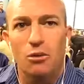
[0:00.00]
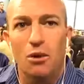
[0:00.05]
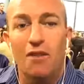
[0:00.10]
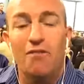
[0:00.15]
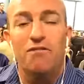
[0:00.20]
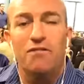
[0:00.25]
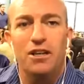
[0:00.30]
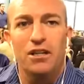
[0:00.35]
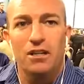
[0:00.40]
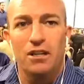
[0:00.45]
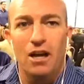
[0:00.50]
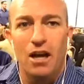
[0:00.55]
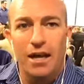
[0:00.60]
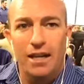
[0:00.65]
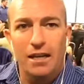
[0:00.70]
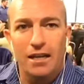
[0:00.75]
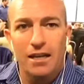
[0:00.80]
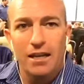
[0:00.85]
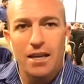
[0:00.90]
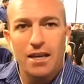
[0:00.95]
I feel
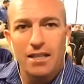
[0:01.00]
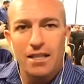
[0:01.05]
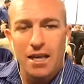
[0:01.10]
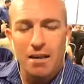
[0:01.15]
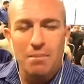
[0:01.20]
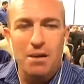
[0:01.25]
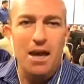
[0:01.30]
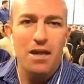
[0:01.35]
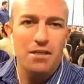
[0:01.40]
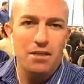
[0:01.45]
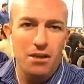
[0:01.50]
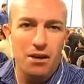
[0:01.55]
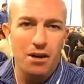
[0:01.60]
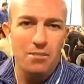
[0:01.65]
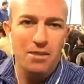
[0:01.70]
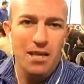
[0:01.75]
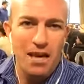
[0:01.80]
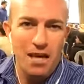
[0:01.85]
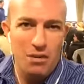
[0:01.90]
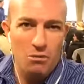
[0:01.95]
like the amount that
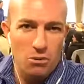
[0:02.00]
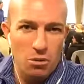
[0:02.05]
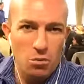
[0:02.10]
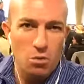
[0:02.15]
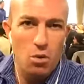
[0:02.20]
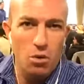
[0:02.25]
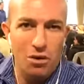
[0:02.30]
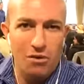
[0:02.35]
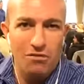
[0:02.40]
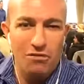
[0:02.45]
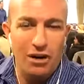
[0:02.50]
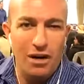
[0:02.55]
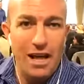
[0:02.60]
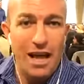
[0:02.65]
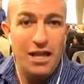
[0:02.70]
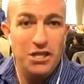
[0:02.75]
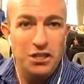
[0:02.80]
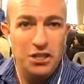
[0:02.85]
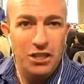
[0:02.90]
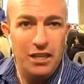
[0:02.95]
I'm getting rewarded
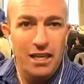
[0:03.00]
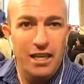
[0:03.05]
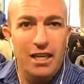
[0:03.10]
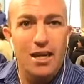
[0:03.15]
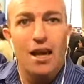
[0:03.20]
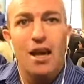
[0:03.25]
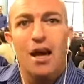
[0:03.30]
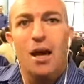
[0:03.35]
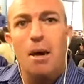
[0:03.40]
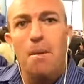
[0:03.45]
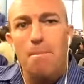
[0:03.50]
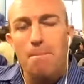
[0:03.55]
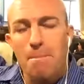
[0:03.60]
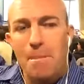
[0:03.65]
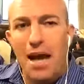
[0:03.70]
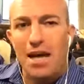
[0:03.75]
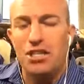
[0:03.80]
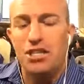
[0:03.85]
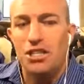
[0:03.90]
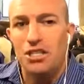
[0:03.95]
financially
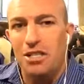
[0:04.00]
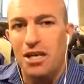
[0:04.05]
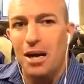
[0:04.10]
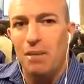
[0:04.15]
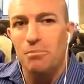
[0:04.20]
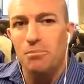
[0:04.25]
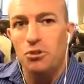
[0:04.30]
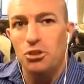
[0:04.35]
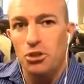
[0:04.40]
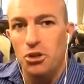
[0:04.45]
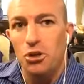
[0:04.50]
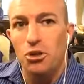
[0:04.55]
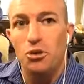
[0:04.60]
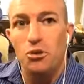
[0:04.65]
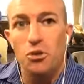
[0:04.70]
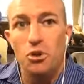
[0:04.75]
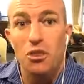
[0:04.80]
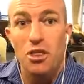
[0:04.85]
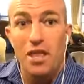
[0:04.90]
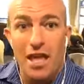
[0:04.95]
matches up
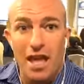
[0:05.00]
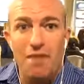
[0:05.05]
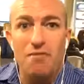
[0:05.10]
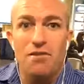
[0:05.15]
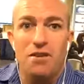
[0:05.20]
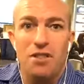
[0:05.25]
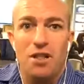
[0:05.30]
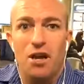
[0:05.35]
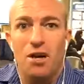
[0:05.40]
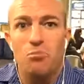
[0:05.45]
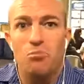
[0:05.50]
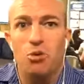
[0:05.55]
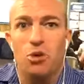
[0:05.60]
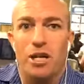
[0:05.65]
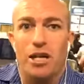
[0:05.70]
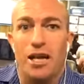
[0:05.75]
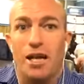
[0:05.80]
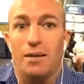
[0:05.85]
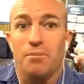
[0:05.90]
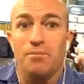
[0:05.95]
to the effort that I'm
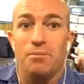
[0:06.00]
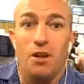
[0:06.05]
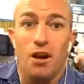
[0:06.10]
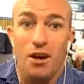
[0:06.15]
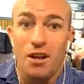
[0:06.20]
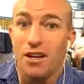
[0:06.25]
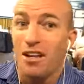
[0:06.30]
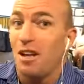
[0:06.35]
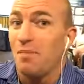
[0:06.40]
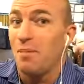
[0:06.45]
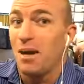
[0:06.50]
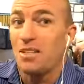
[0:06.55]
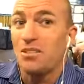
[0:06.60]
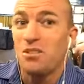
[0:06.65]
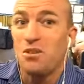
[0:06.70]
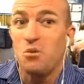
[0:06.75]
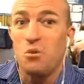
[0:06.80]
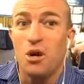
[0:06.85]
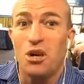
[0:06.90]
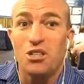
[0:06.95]
putting in? I've got to get back
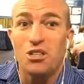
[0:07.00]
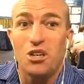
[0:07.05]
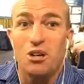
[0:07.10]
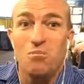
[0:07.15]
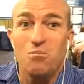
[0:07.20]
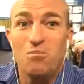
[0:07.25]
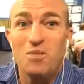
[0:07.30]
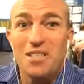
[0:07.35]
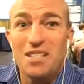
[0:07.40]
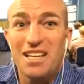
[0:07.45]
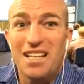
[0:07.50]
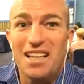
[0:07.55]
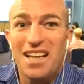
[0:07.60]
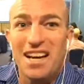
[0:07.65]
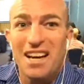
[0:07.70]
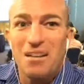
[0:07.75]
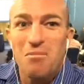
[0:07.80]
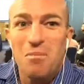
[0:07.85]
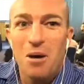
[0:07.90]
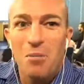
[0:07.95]
to the workshop. See you
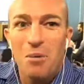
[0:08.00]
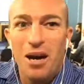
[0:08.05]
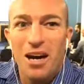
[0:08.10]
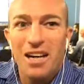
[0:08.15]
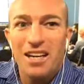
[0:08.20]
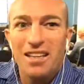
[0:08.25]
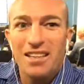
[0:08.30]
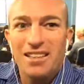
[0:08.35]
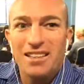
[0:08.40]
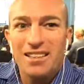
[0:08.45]
later. Bye bye.